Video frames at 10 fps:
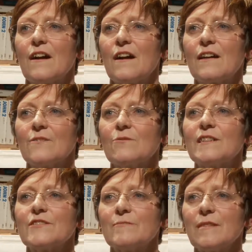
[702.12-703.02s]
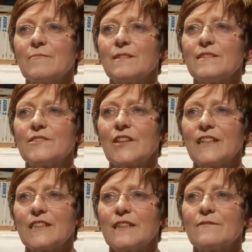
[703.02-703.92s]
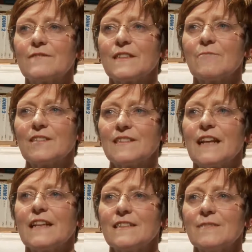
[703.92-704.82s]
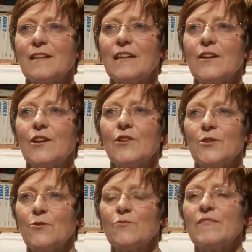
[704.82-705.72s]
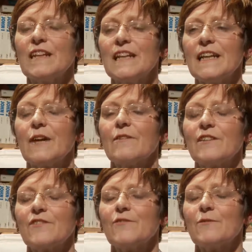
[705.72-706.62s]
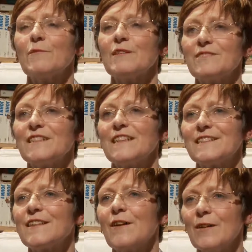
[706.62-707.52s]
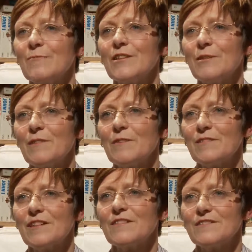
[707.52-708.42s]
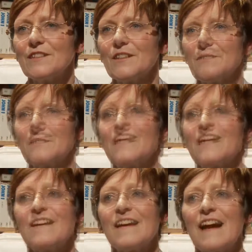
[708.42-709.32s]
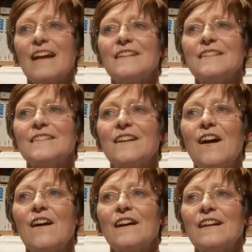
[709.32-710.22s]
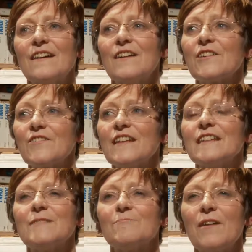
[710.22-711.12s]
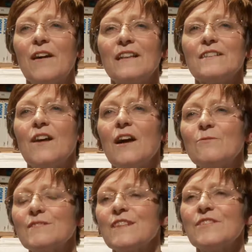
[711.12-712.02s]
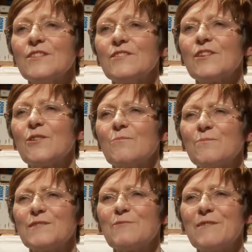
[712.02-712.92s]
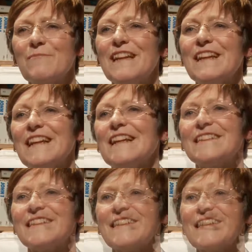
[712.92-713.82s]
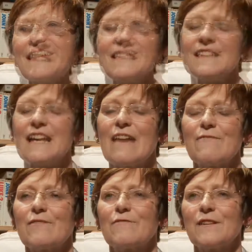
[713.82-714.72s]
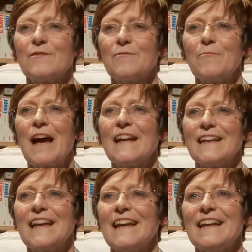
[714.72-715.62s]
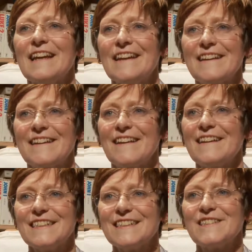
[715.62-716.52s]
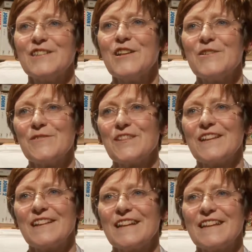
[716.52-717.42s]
I always remember, strangely enough, someone saying to me, you're really going through a wilderness time at the moment, aren't you? And I agreed, but I also knew that God was with me in it. I didn't ever feel panicky. I just knew that